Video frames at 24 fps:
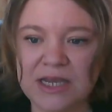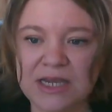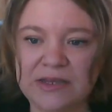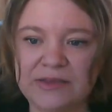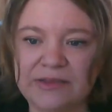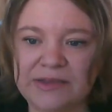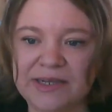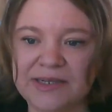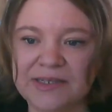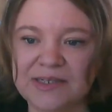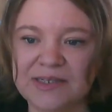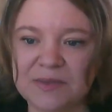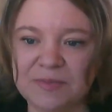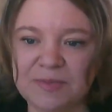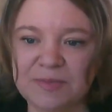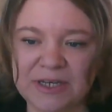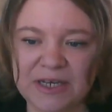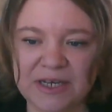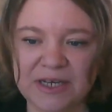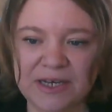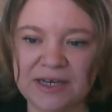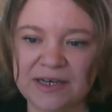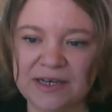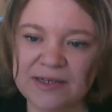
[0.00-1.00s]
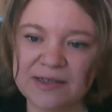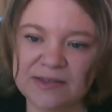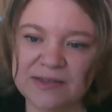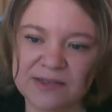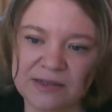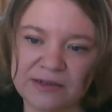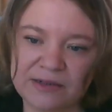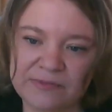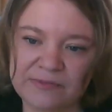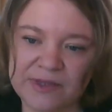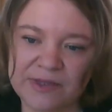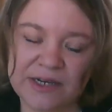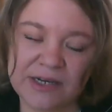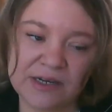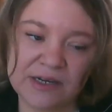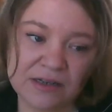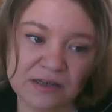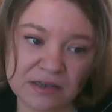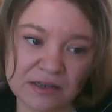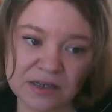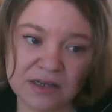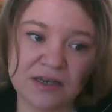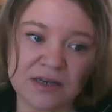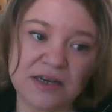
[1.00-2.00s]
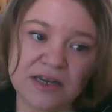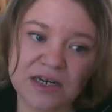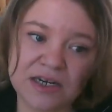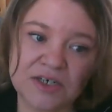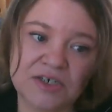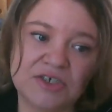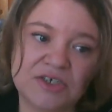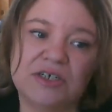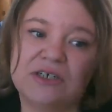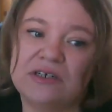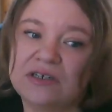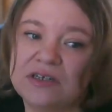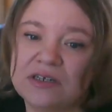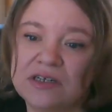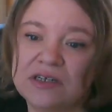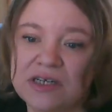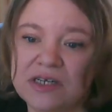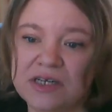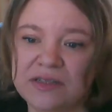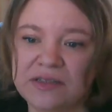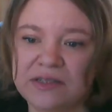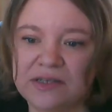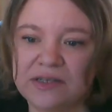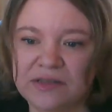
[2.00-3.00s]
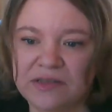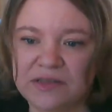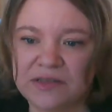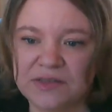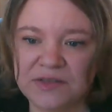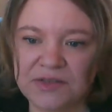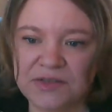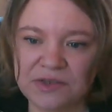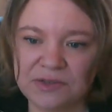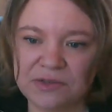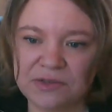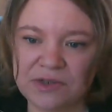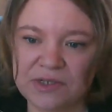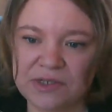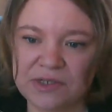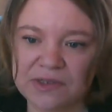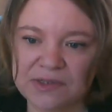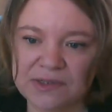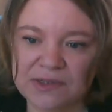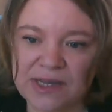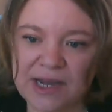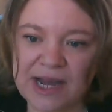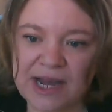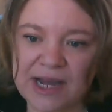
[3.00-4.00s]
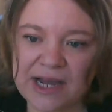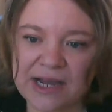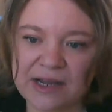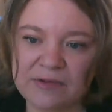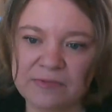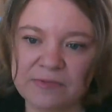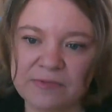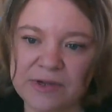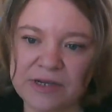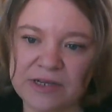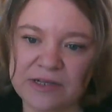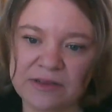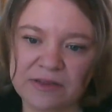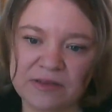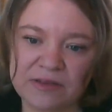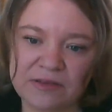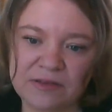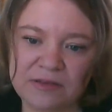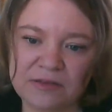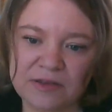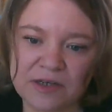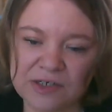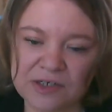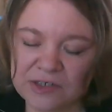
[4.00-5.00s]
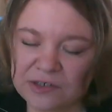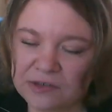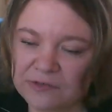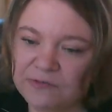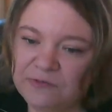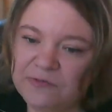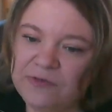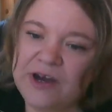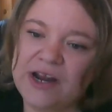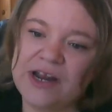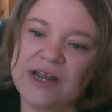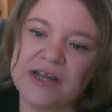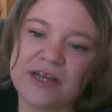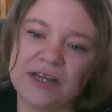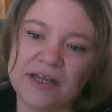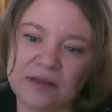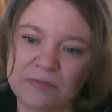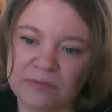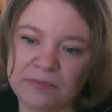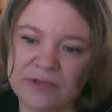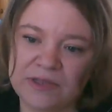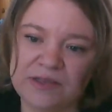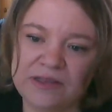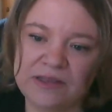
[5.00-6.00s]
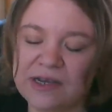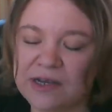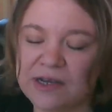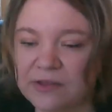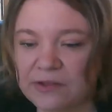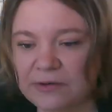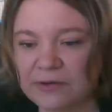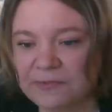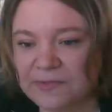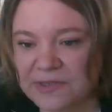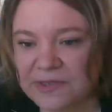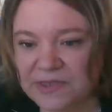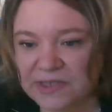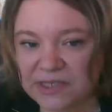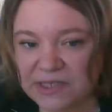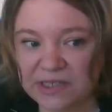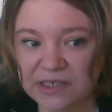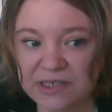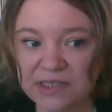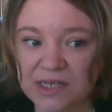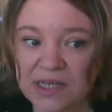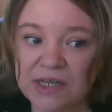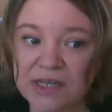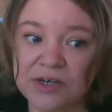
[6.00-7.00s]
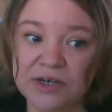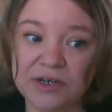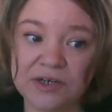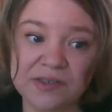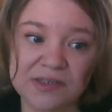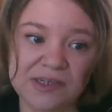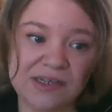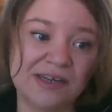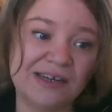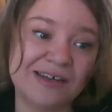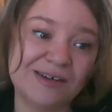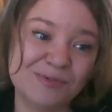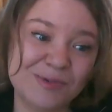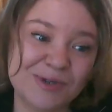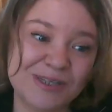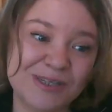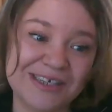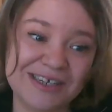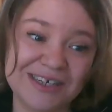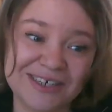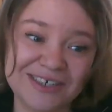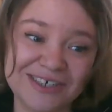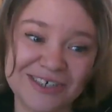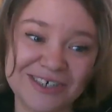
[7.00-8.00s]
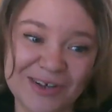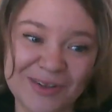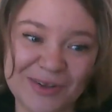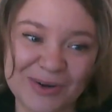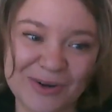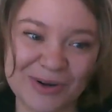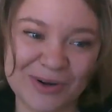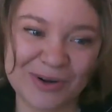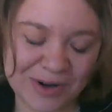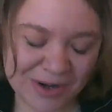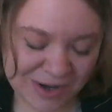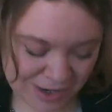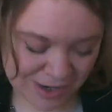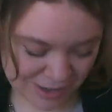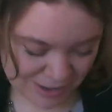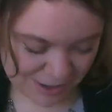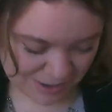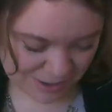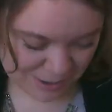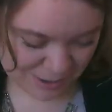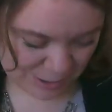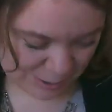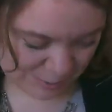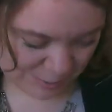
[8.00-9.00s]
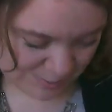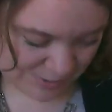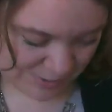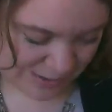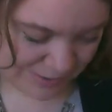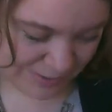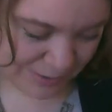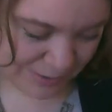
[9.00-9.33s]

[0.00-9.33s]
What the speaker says: And that's because of that connection that the students had with Dr. Frank and with the other facilitators and with each other in